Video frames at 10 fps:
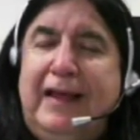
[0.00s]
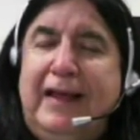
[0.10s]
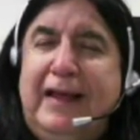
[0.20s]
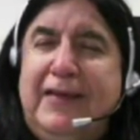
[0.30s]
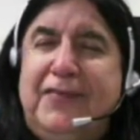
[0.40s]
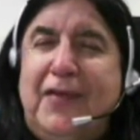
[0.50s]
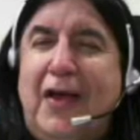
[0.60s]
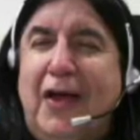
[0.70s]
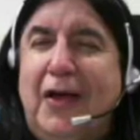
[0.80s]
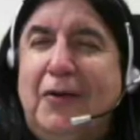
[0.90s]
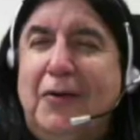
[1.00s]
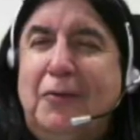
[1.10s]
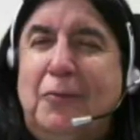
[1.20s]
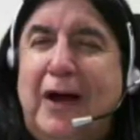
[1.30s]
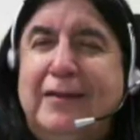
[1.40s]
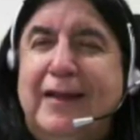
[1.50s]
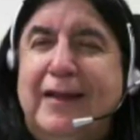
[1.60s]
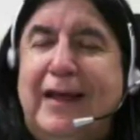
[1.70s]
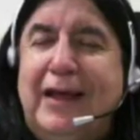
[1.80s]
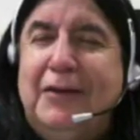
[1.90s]
is one
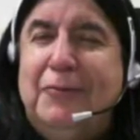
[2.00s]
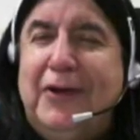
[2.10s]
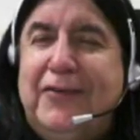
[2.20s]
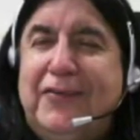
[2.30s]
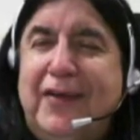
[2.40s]
in which